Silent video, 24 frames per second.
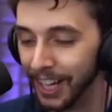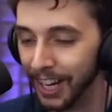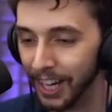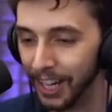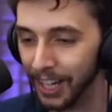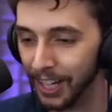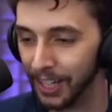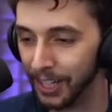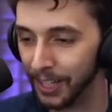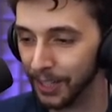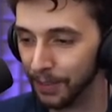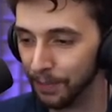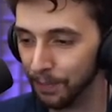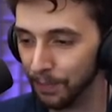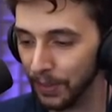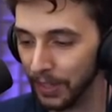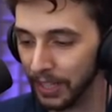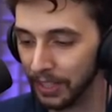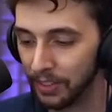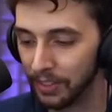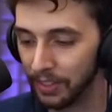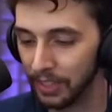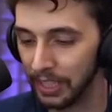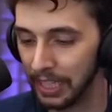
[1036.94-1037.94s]
Um,
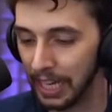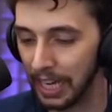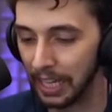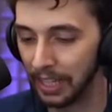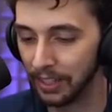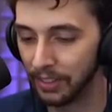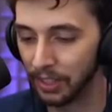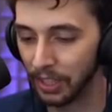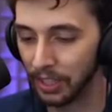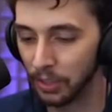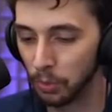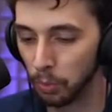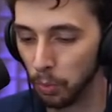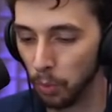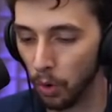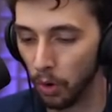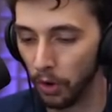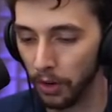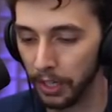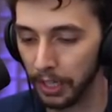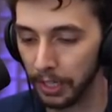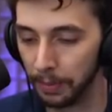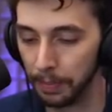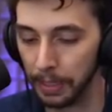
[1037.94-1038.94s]
it's yeah, it's it's
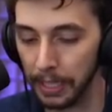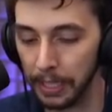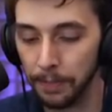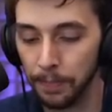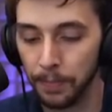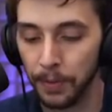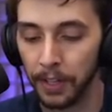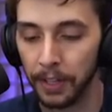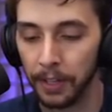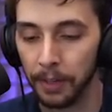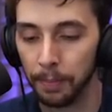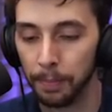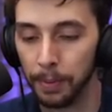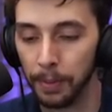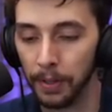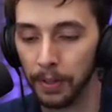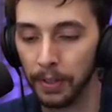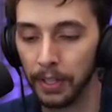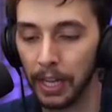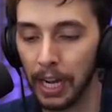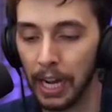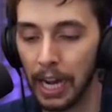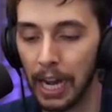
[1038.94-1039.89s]
warning me, but